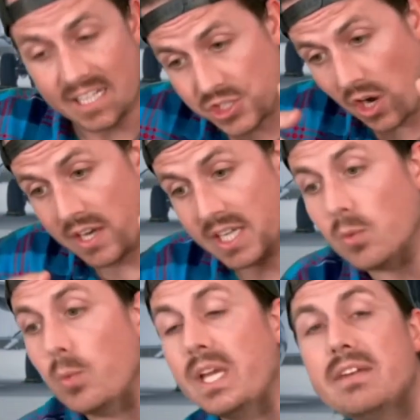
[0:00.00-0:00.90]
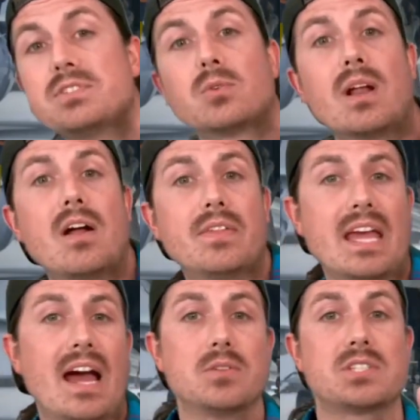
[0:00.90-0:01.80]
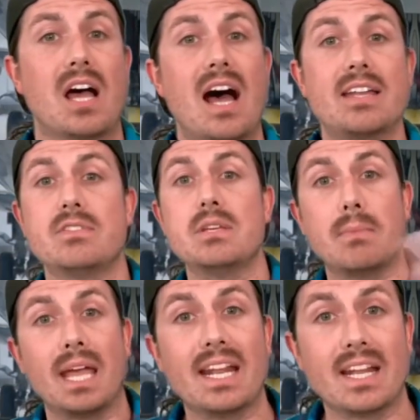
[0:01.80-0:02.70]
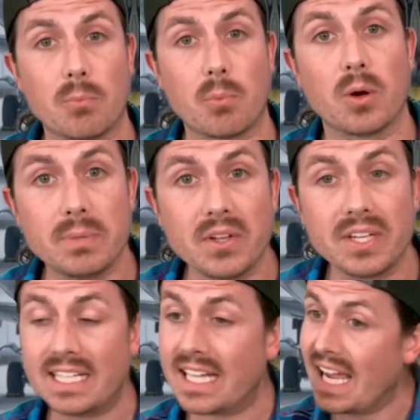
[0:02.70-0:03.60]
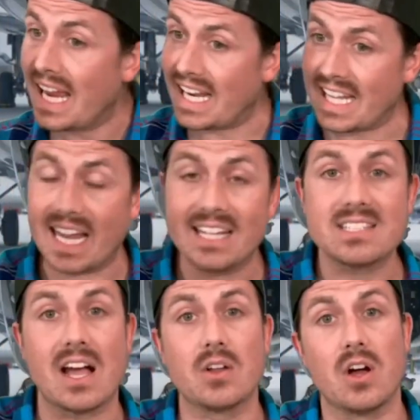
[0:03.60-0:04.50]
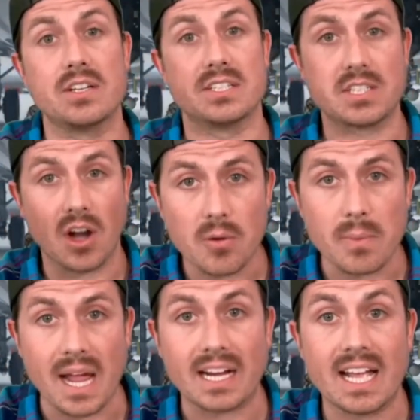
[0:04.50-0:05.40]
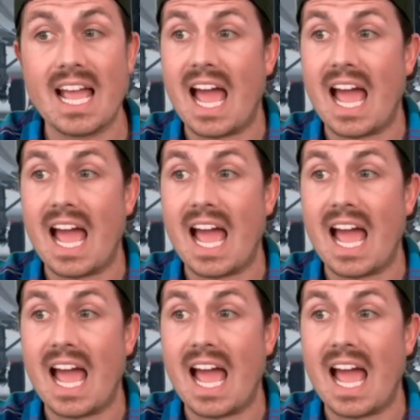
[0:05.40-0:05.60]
And John, he weaves around the outside of the main airport building and he heads out onto the tarmac.